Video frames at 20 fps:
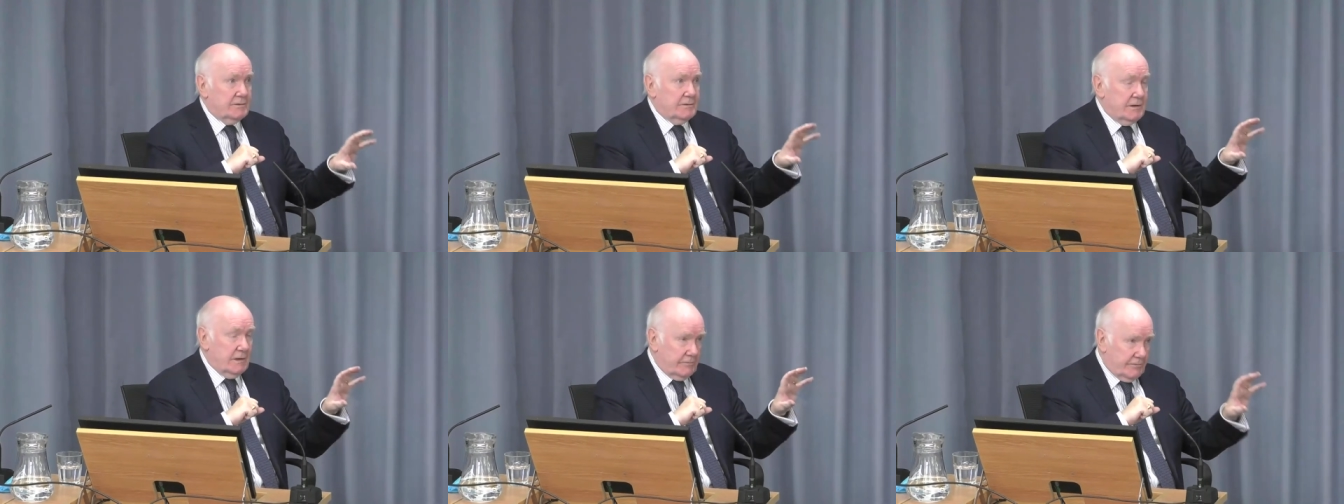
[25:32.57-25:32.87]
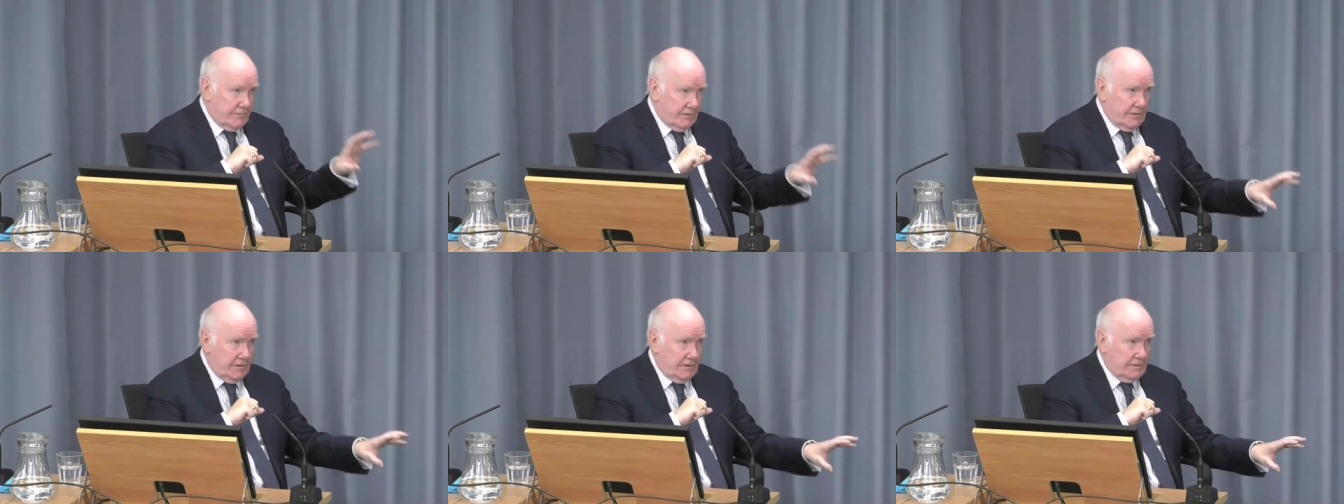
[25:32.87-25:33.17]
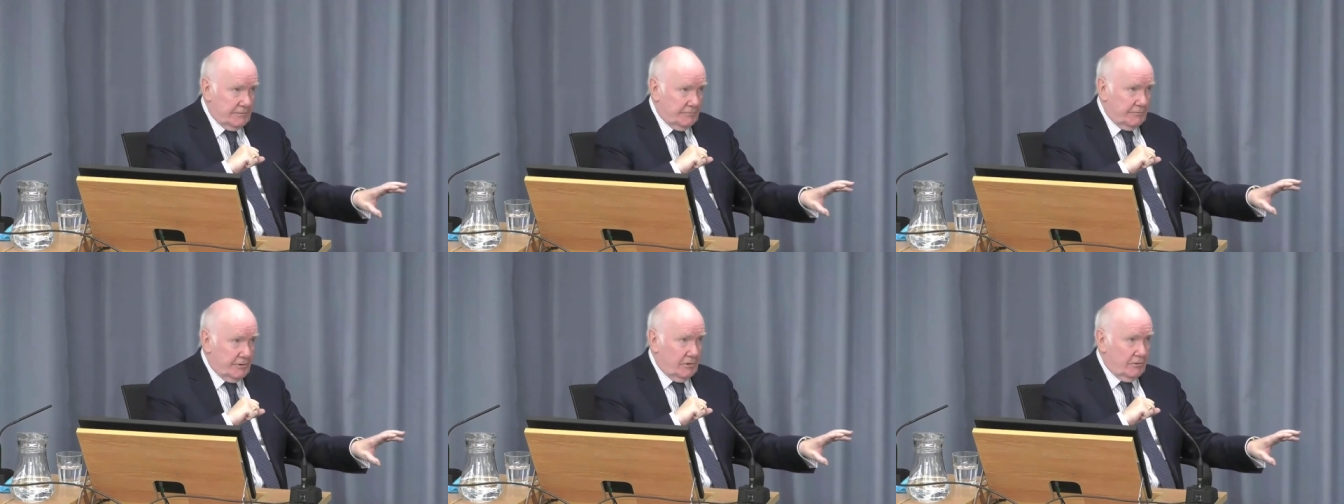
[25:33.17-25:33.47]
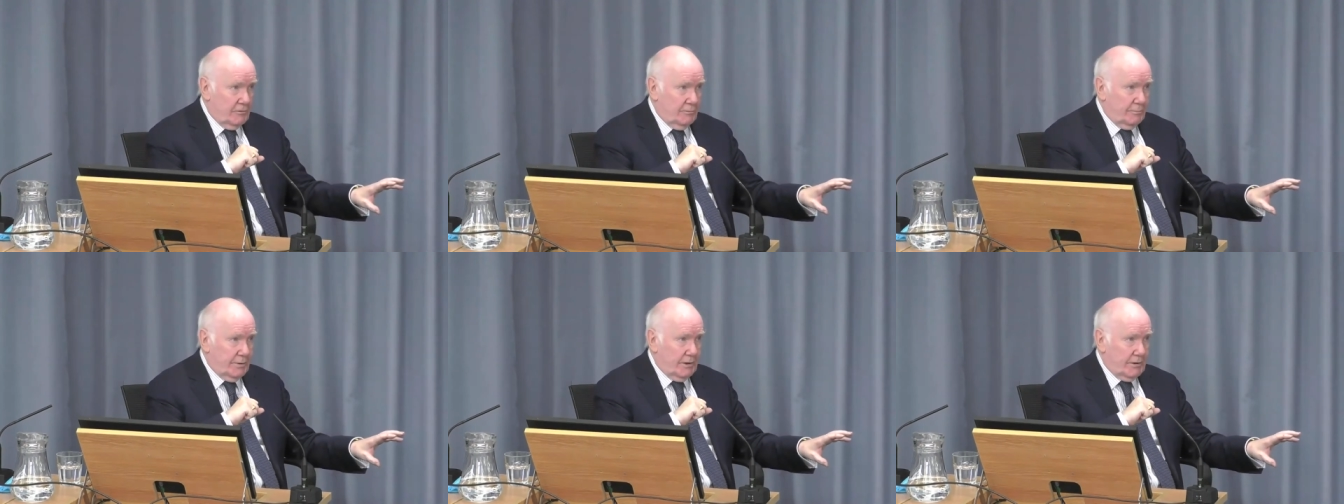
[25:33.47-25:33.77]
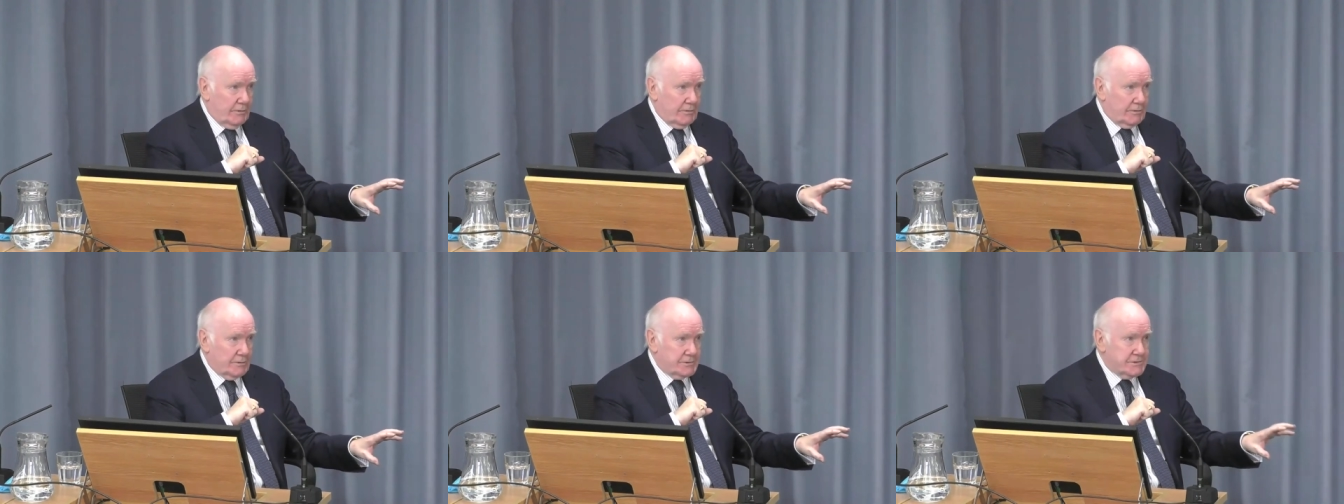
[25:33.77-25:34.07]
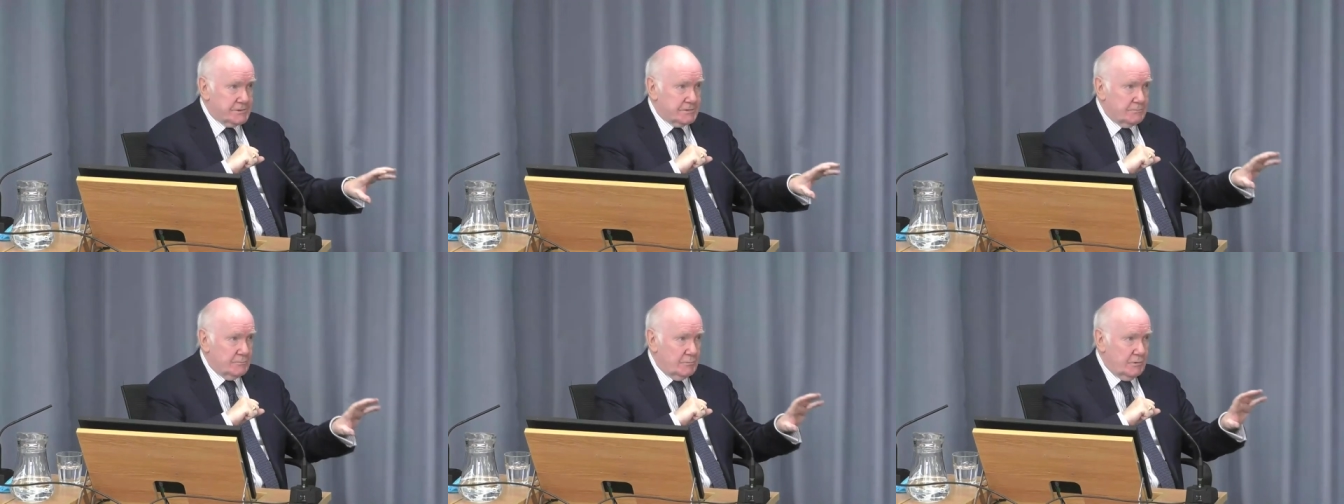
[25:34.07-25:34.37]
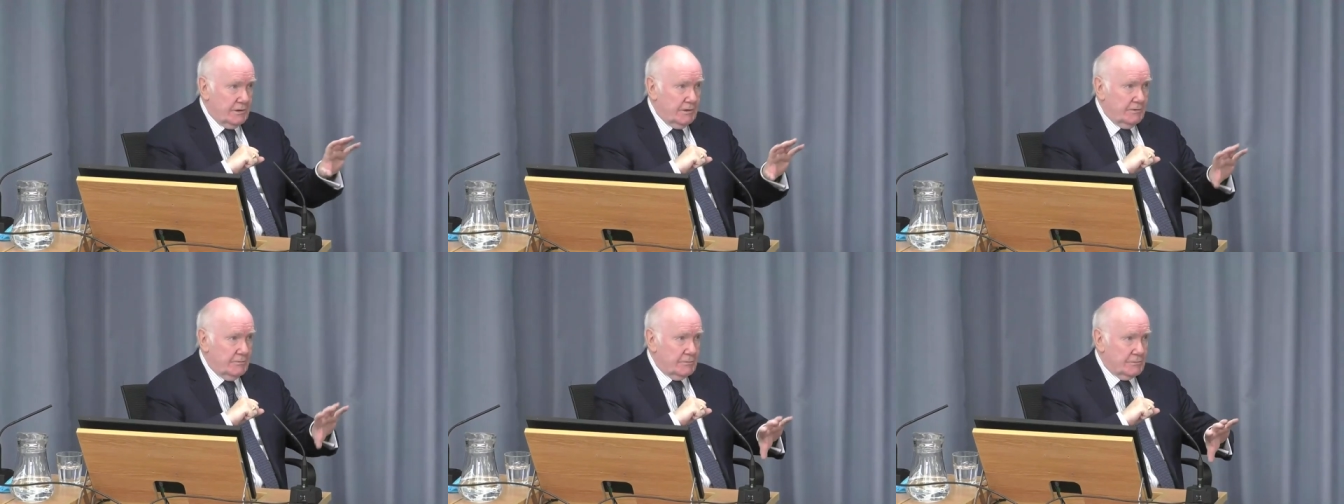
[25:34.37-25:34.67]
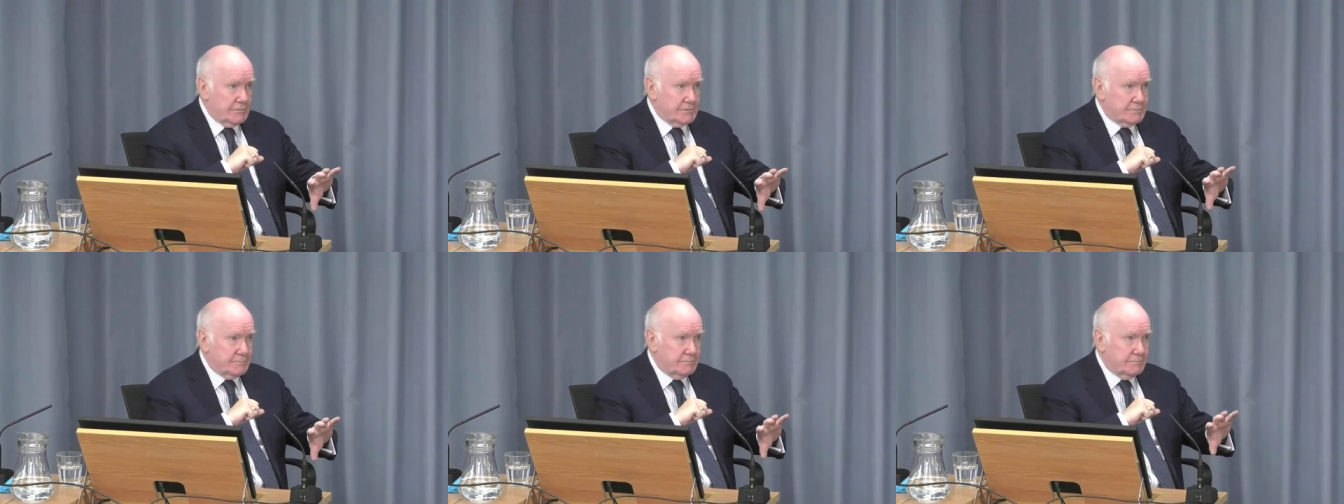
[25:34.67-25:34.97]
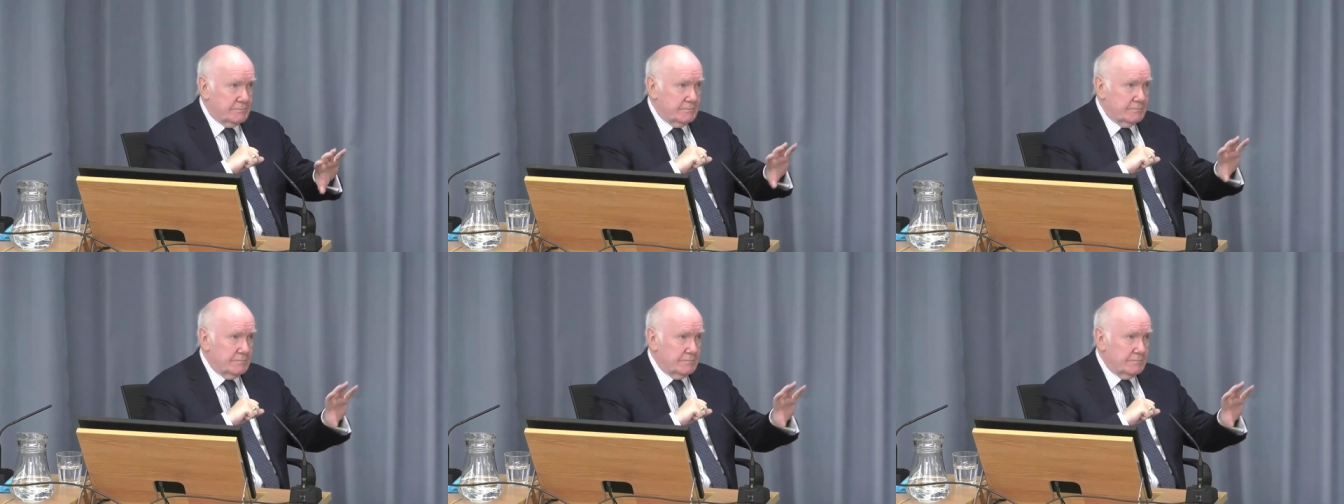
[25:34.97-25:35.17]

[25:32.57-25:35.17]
Therefore, it had devolved powers, and one of those